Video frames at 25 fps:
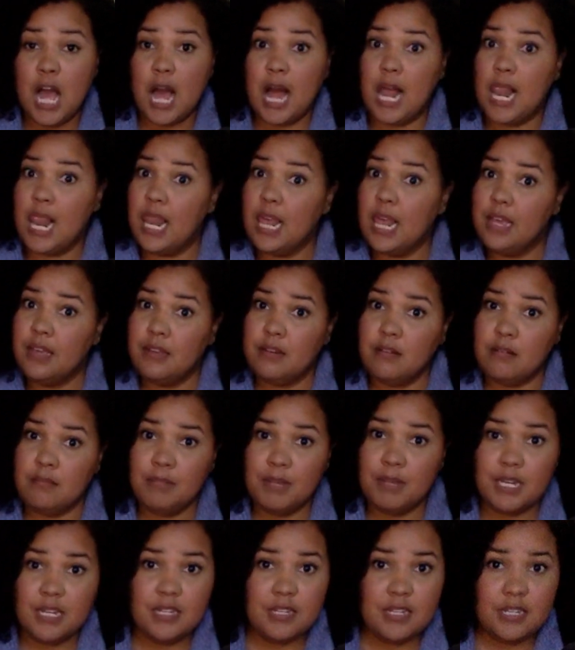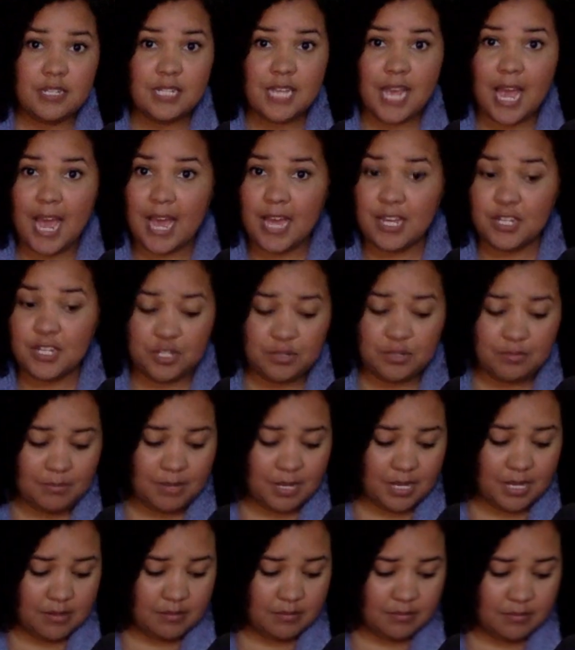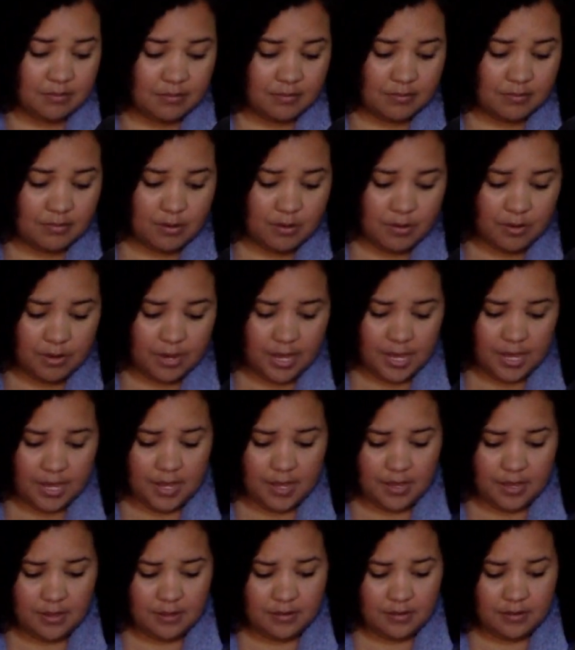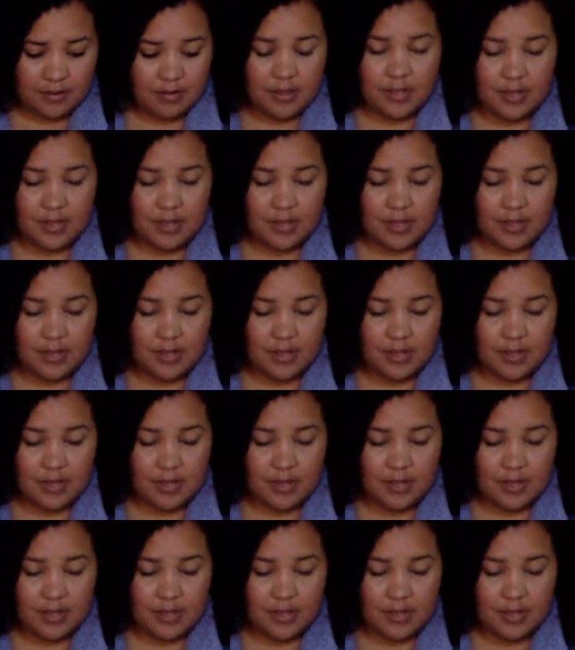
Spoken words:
A little bit of detachment, okay?